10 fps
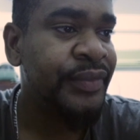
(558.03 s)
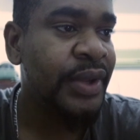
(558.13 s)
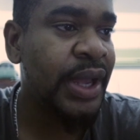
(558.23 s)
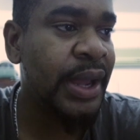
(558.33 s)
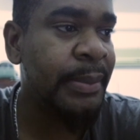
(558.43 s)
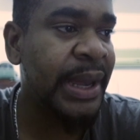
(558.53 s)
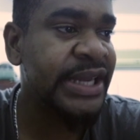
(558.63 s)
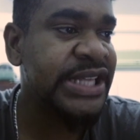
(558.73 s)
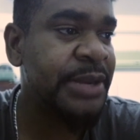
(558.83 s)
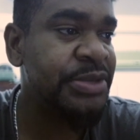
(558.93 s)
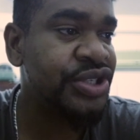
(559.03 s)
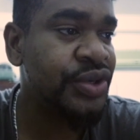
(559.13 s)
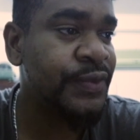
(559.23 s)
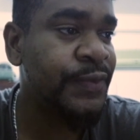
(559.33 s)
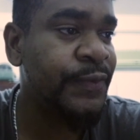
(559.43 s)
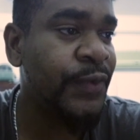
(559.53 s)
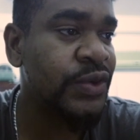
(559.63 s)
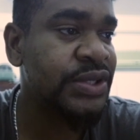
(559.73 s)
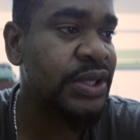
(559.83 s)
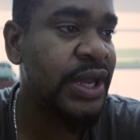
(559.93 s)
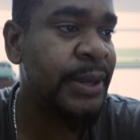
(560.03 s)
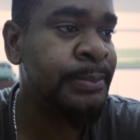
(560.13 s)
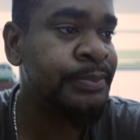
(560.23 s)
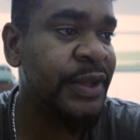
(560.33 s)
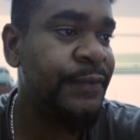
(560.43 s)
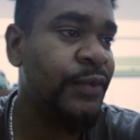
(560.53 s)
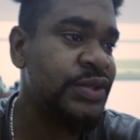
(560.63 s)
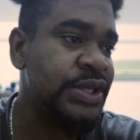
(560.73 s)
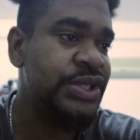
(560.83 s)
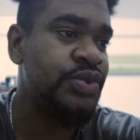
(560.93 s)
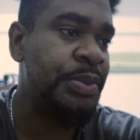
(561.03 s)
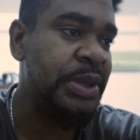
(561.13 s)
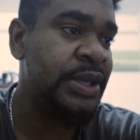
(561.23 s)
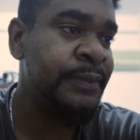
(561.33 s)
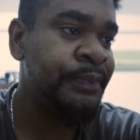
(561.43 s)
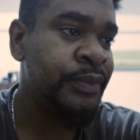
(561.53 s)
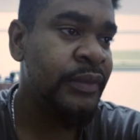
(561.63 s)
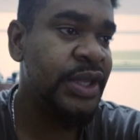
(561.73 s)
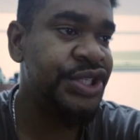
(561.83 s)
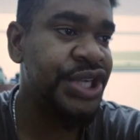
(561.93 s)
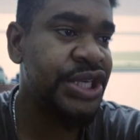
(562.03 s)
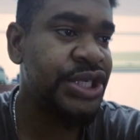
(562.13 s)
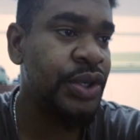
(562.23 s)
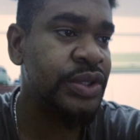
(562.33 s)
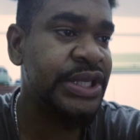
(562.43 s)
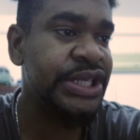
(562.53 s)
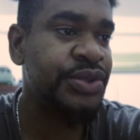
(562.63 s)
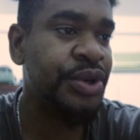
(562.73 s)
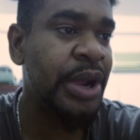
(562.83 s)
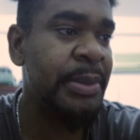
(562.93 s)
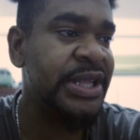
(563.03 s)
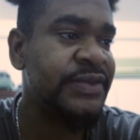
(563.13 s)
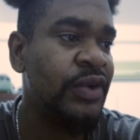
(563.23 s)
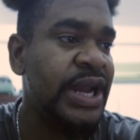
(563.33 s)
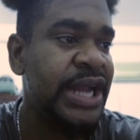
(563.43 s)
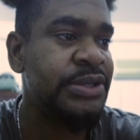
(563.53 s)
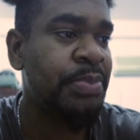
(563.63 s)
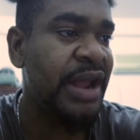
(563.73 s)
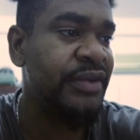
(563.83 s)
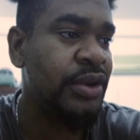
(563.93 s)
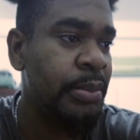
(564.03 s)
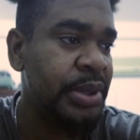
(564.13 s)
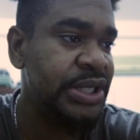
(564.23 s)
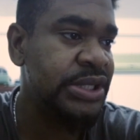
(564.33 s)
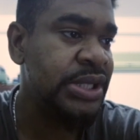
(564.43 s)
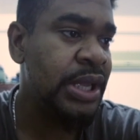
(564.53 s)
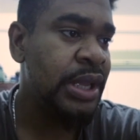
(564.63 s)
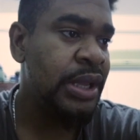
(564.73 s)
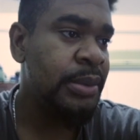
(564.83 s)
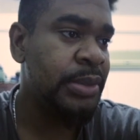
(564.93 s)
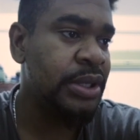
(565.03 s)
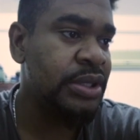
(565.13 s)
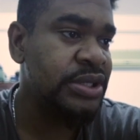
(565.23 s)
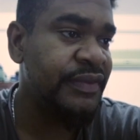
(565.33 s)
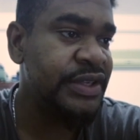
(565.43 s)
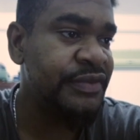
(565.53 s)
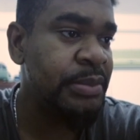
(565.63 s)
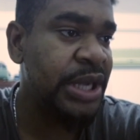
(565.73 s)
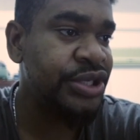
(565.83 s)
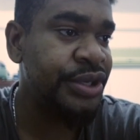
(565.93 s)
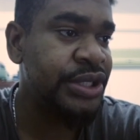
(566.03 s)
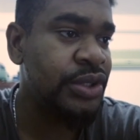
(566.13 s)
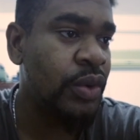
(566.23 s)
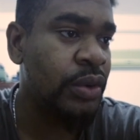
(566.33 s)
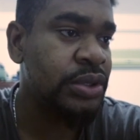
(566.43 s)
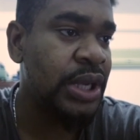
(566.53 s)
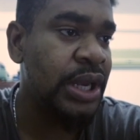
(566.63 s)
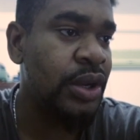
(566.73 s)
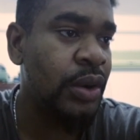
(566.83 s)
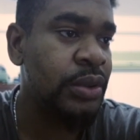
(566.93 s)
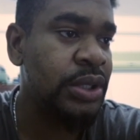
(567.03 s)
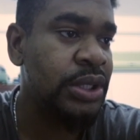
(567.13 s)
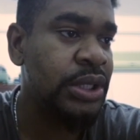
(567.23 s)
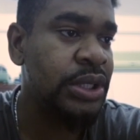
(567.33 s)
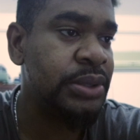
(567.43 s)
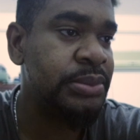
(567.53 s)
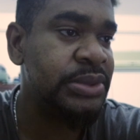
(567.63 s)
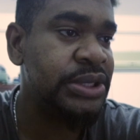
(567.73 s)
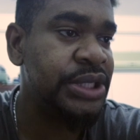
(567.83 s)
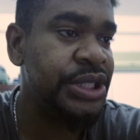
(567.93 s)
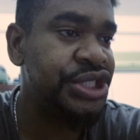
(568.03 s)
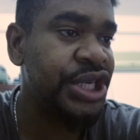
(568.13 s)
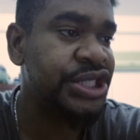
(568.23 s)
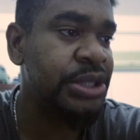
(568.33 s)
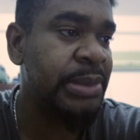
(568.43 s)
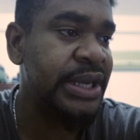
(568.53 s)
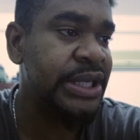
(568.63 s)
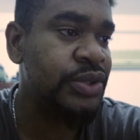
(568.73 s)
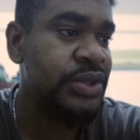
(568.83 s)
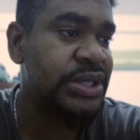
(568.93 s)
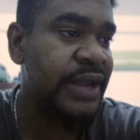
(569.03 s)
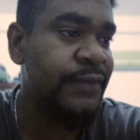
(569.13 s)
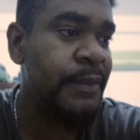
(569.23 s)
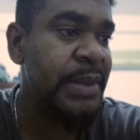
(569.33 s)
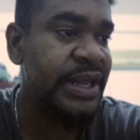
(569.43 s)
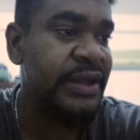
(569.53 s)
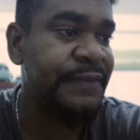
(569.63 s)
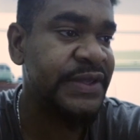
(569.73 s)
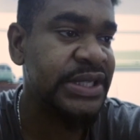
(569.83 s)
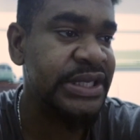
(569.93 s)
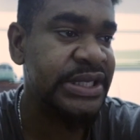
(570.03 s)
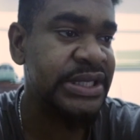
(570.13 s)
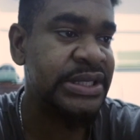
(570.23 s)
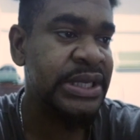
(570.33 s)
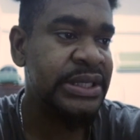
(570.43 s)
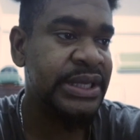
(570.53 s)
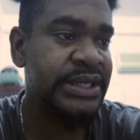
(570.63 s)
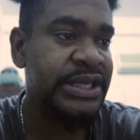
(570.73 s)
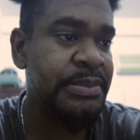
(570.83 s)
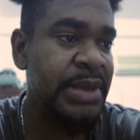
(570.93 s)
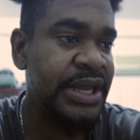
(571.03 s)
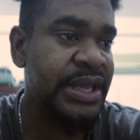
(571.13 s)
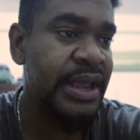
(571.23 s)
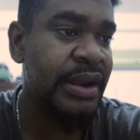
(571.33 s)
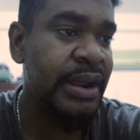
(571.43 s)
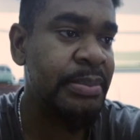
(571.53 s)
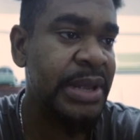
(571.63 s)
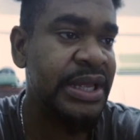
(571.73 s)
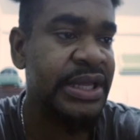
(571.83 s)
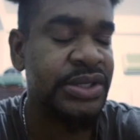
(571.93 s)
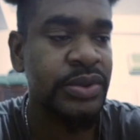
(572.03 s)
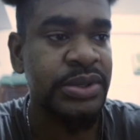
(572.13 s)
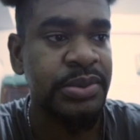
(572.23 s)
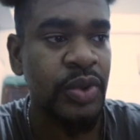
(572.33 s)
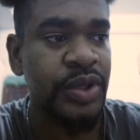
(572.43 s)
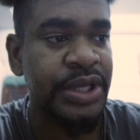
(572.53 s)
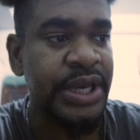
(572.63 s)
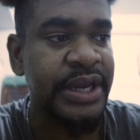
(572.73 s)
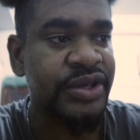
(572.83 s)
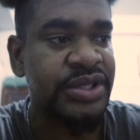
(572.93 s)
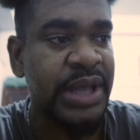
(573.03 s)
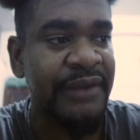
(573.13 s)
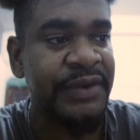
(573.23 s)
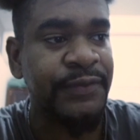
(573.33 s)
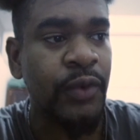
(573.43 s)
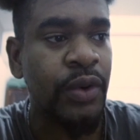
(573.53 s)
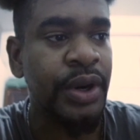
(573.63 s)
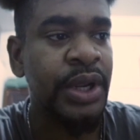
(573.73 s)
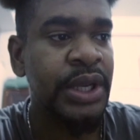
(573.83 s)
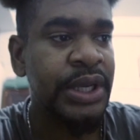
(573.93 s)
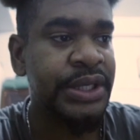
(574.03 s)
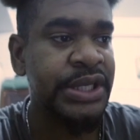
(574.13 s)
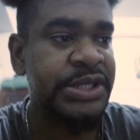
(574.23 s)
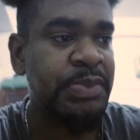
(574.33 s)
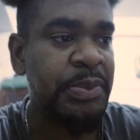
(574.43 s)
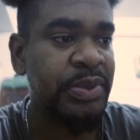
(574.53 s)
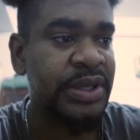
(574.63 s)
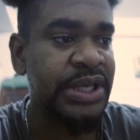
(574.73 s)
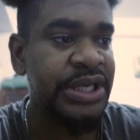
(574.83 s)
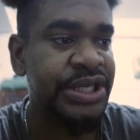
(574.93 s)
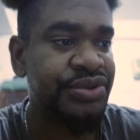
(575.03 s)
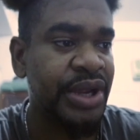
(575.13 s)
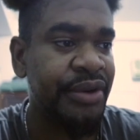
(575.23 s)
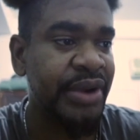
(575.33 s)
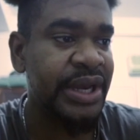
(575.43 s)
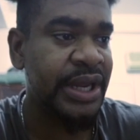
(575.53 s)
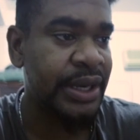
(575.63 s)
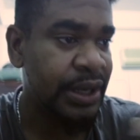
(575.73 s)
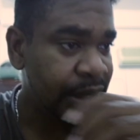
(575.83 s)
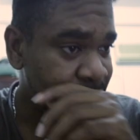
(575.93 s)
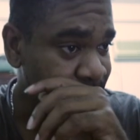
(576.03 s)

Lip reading: by this administration through force enforcing its sweeping injection or test requirements for large private companies. But the conservative majority court allowed the injection mandate to stand for medical facilities that take Medicare and Medicaid. So it's only, they just have it for these people in this regard right there. The